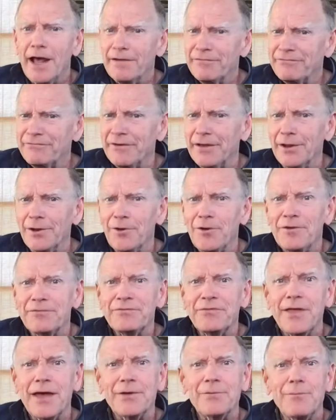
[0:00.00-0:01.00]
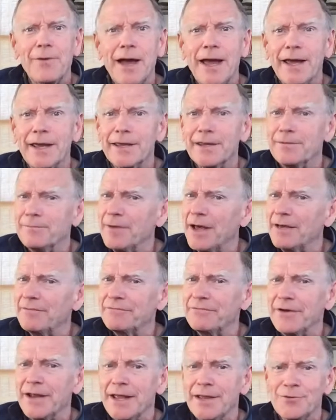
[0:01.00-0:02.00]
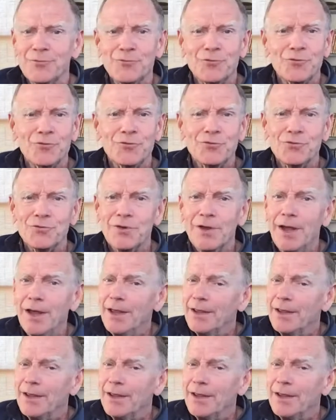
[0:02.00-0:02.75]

I fell off that wagon, my friends.